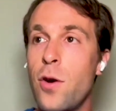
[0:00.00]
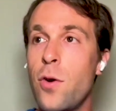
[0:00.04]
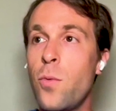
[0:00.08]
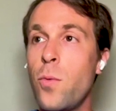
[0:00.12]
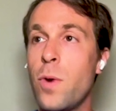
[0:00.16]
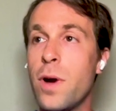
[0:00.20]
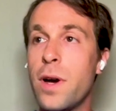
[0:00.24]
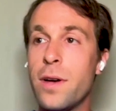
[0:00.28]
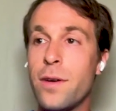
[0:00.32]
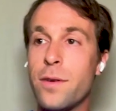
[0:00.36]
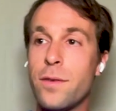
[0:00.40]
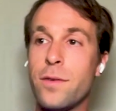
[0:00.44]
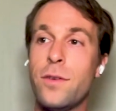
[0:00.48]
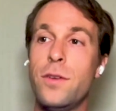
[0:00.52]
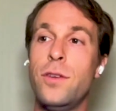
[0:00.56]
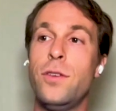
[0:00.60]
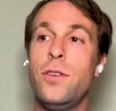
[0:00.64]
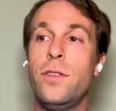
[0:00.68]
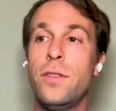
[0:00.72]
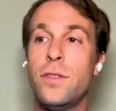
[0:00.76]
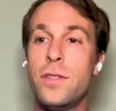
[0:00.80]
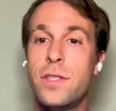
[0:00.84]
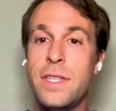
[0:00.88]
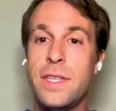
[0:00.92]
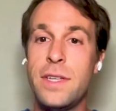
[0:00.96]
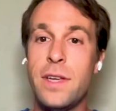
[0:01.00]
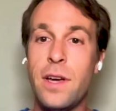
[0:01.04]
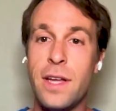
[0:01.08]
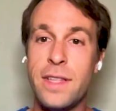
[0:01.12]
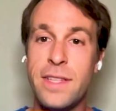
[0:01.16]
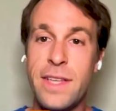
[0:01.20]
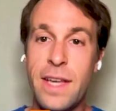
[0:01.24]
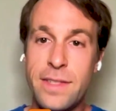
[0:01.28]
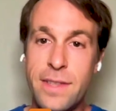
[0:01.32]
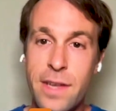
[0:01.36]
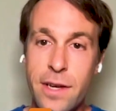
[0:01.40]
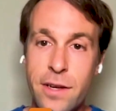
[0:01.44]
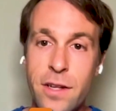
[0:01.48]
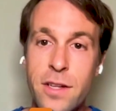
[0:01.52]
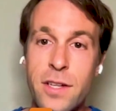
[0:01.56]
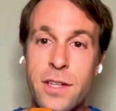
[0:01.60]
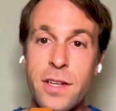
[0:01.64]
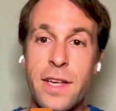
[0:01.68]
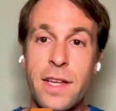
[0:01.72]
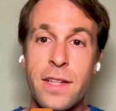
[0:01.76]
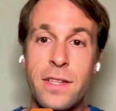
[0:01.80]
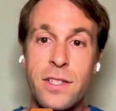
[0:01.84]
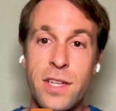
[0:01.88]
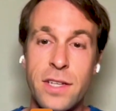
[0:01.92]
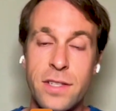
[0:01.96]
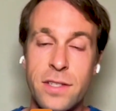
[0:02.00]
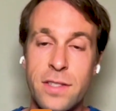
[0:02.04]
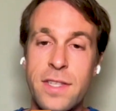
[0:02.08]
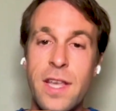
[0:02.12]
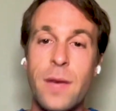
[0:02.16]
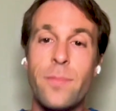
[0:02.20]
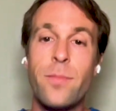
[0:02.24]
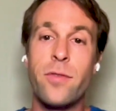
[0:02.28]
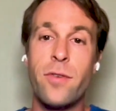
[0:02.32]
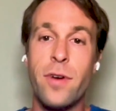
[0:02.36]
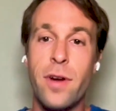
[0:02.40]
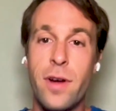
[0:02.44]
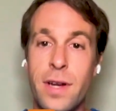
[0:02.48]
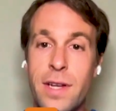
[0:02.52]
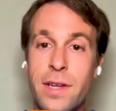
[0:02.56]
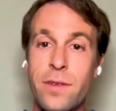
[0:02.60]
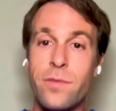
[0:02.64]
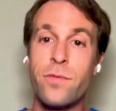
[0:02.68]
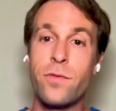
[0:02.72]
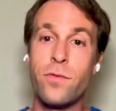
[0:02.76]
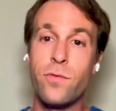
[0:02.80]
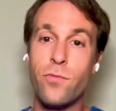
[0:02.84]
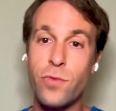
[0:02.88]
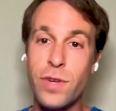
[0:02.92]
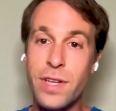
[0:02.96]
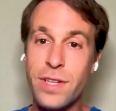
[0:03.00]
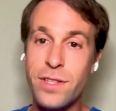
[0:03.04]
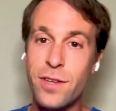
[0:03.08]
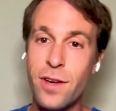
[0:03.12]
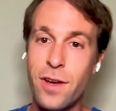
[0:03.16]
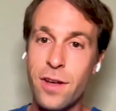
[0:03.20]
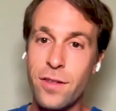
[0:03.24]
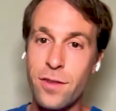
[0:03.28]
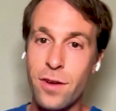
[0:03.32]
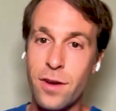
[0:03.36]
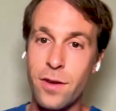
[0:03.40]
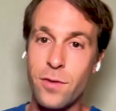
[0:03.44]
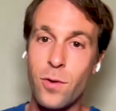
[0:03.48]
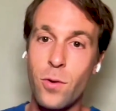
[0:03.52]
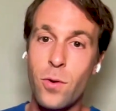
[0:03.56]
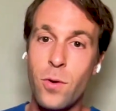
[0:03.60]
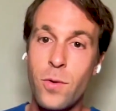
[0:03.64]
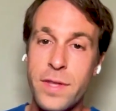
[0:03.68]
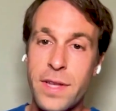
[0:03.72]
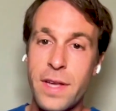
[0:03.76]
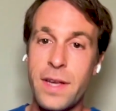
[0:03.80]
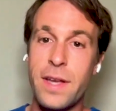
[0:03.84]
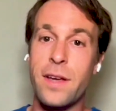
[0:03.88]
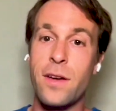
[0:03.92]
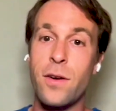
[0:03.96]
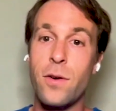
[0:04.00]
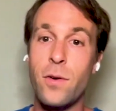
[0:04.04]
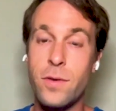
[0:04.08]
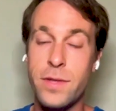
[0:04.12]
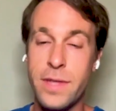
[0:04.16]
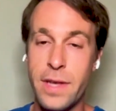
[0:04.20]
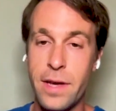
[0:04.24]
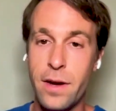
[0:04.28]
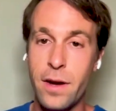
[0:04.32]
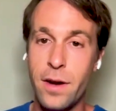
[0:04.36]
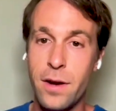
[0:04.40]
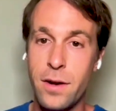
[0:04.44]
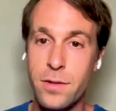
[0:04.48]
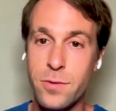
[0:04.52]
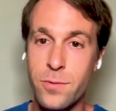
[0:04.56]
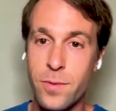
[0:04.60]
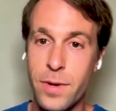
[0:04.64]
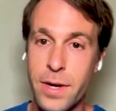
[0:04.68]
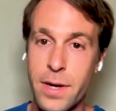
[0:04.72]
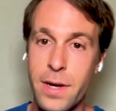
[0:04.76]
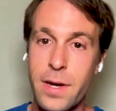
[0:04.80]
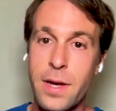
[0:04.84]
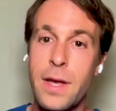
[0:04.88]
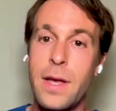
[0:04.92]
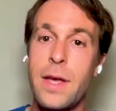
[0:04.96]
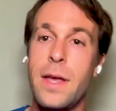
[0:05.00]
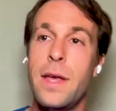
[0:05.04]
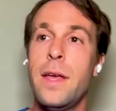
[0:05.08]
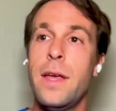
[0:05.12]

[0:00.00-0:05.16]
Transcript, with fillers: well, the, the attacker can just temporarily return on all their, all their hardware